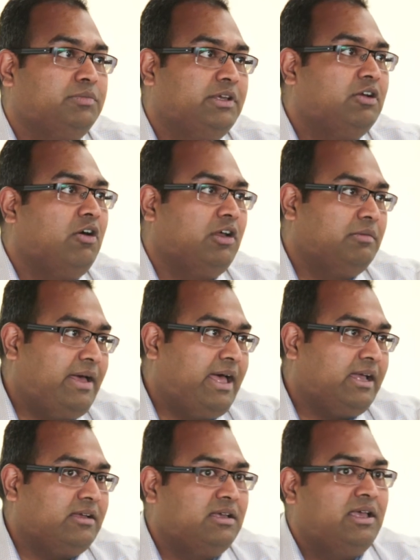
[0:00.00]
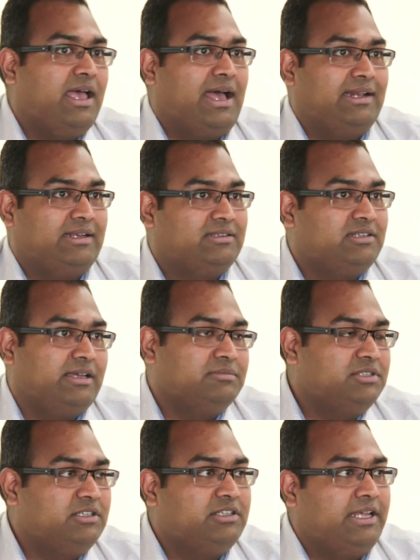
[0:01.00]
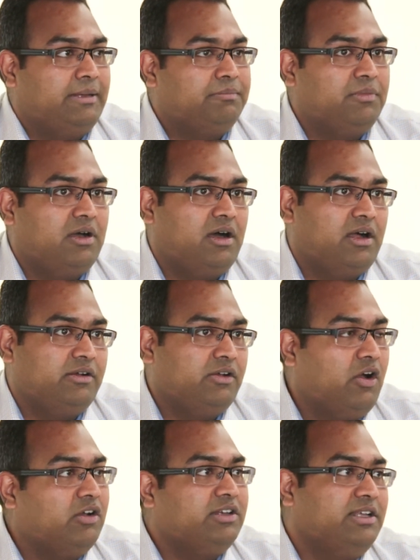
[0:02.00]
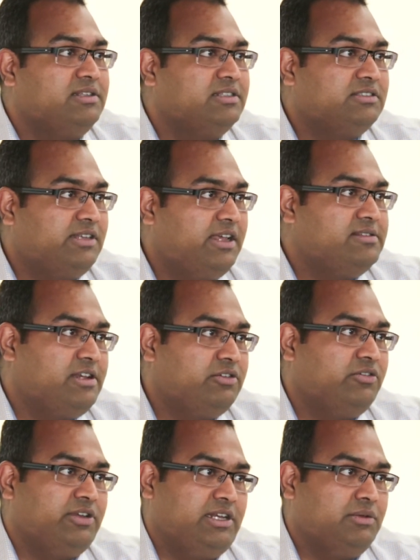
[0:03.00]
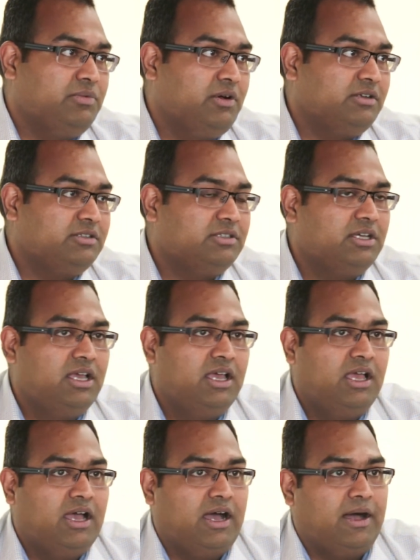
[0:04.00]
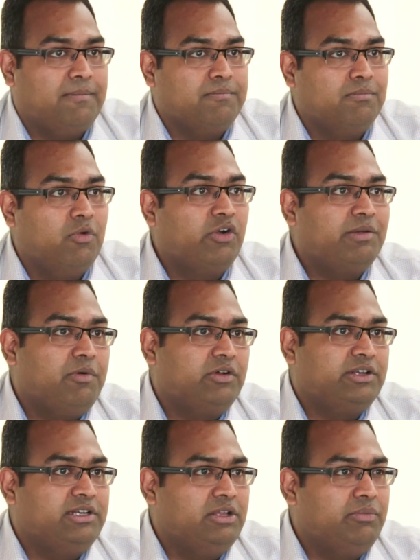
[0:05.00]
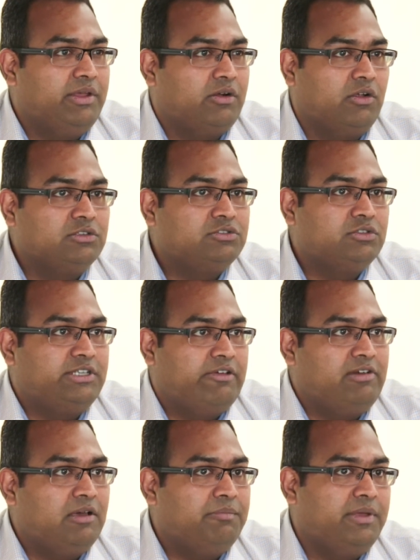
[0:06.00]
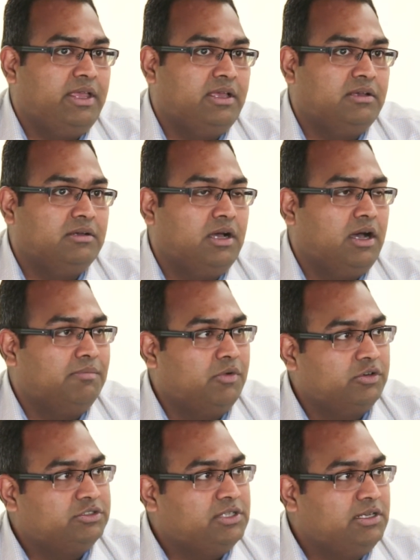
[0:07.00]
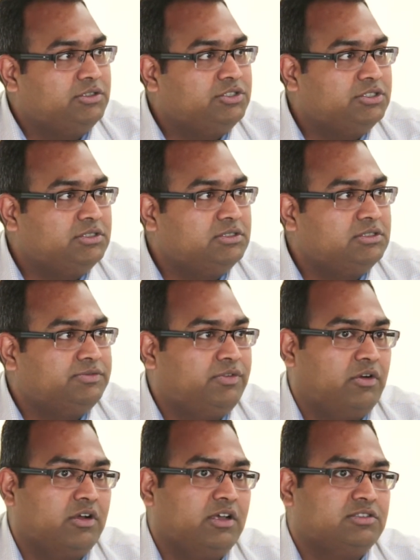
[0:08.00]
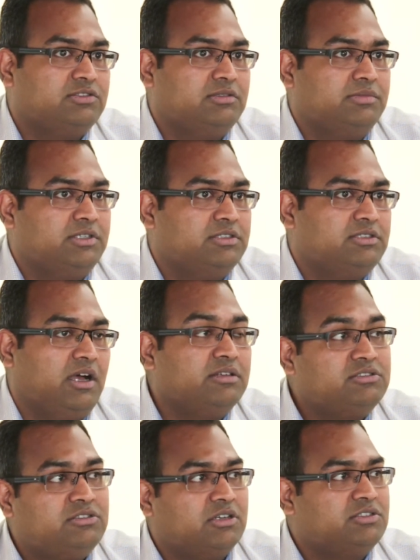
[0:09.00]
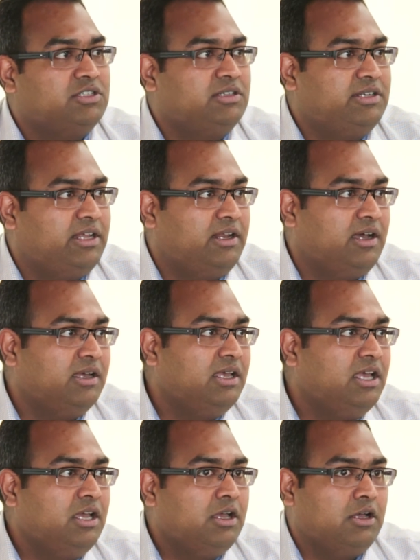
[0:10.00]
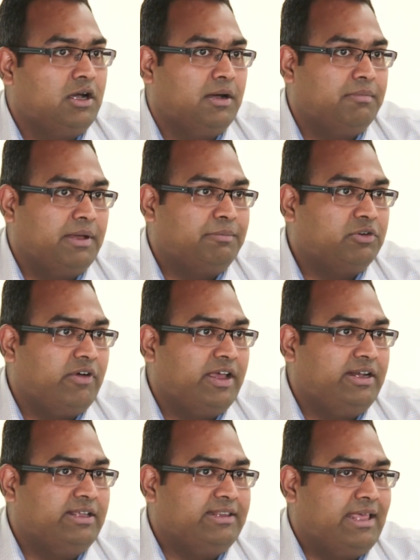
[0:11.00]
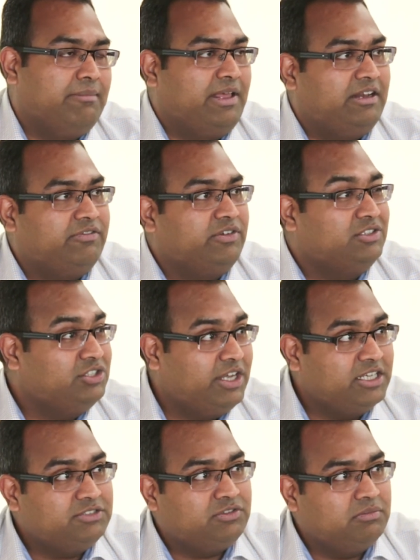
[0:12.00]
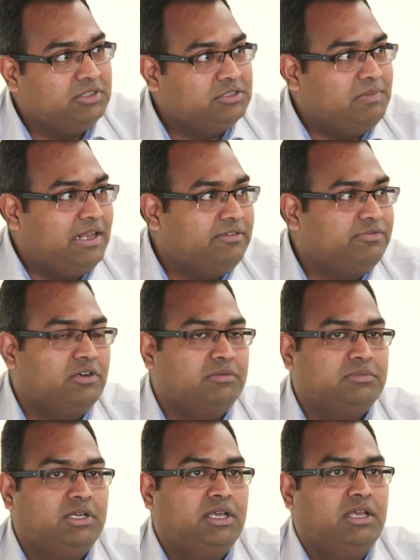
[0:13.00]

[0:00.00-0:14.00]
be called back, and at times the tape are not in the state that you really want. More importantly, we are also developing more solutions for customers' unstructured data by providing them NFS shares from this platform.